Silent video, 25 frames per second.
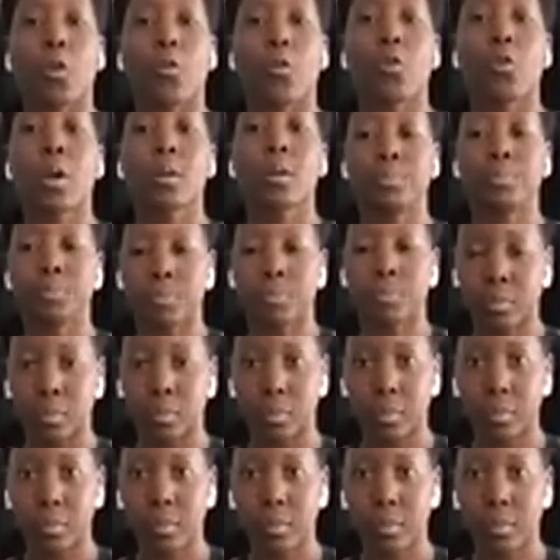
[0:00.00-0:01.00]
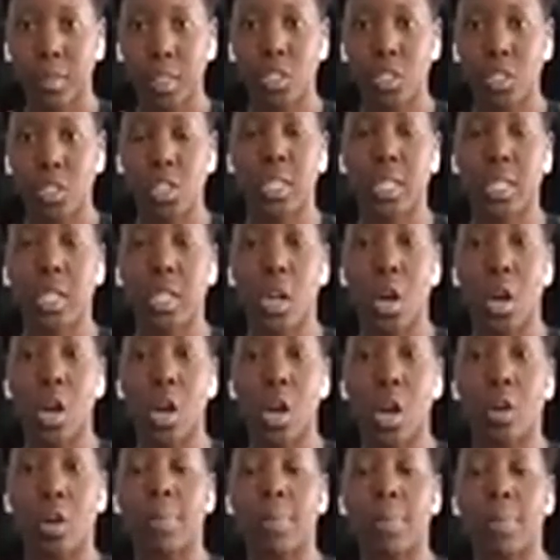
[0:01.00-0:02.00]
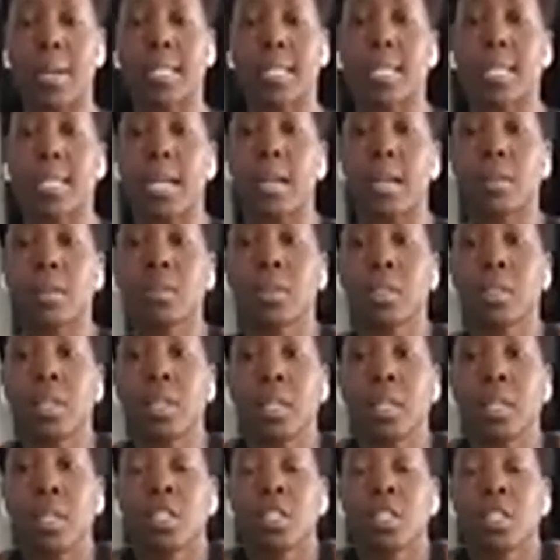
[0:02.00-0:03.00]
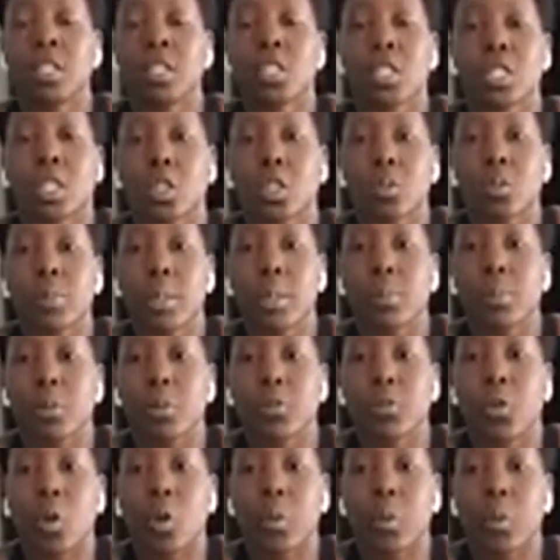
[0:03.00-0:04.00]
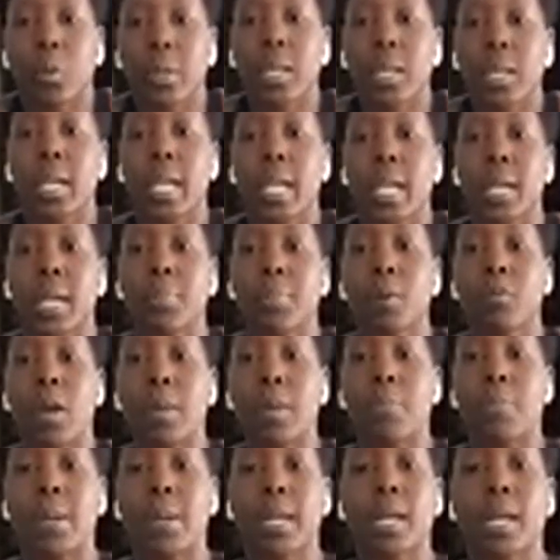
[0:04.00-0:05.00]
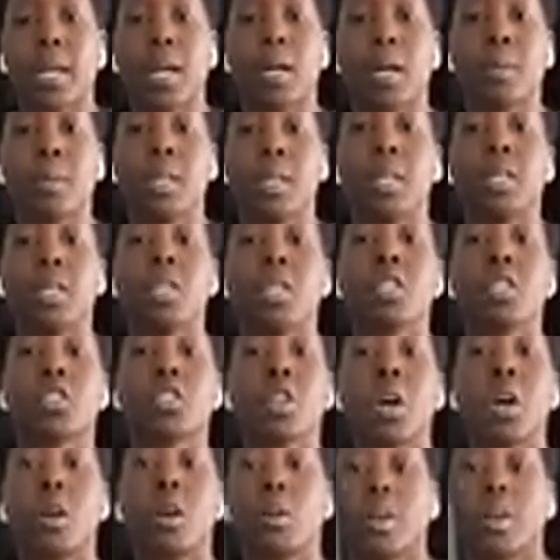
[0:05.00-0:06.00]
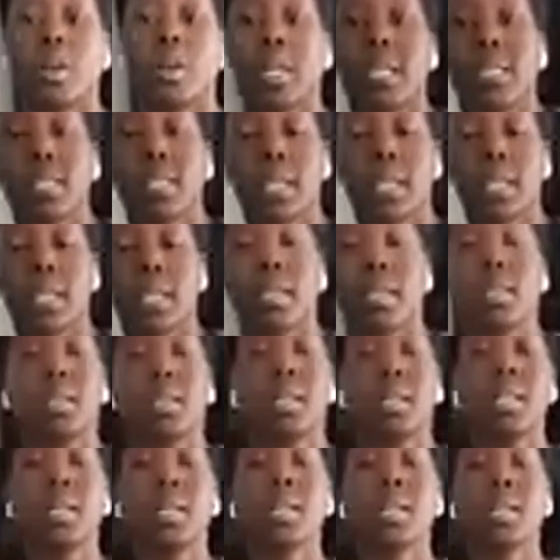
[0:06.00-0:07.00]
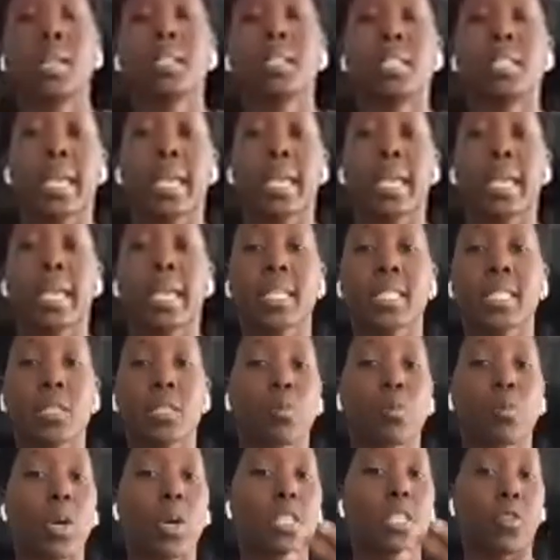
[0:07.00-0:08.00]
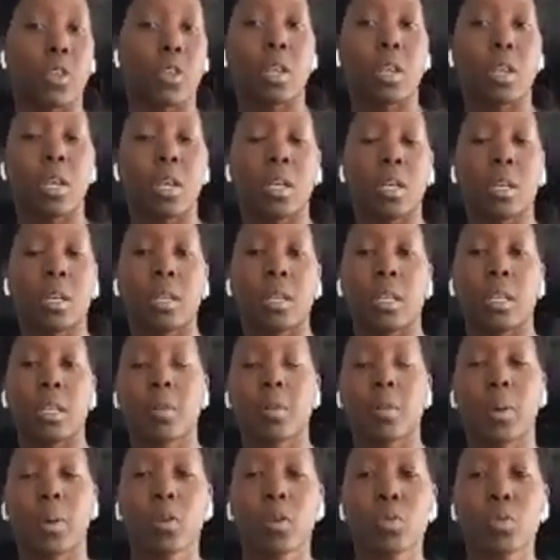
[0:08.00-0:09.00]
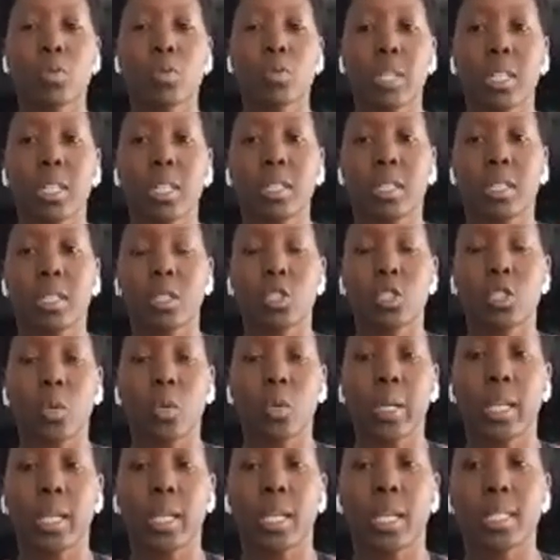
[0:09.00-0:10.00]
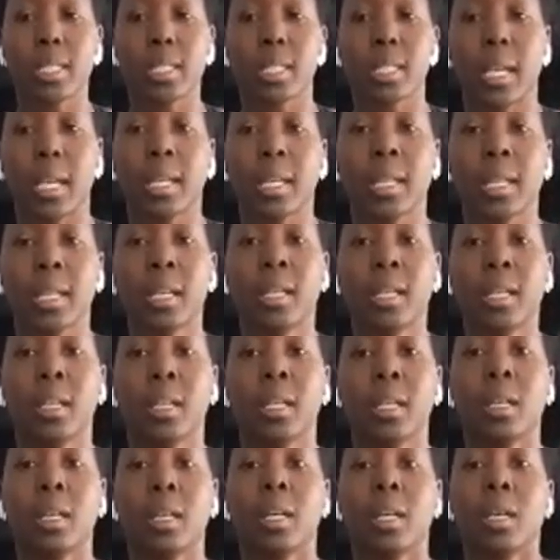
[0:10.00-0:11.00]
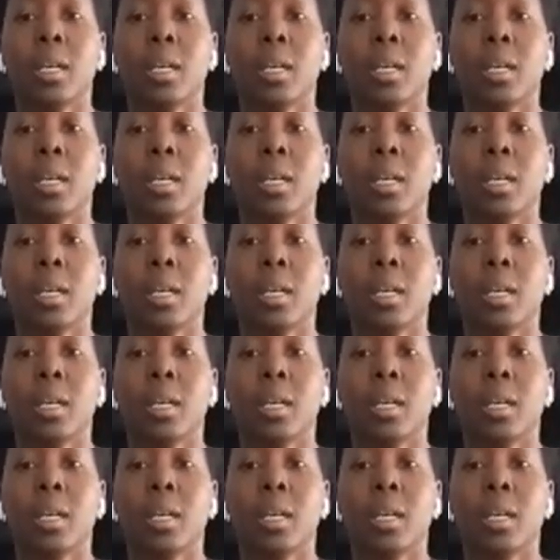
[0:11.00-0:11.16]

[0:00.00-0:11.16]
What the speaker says: 4-4-4, just to get our heart rate back down just a little bit before we amp it right back up. So it's taking deep breaths for anyone who's joining us today.